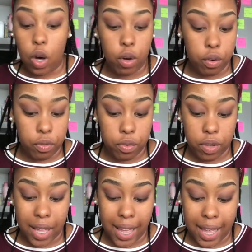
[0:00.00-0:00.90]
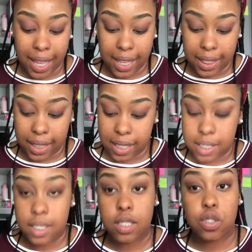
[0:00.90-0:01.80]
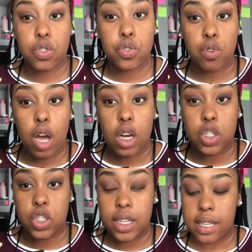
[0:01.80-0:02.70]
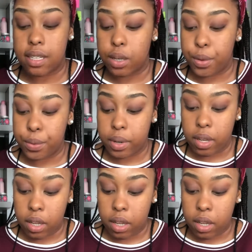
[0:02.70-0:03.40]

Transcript: of this strong shade down.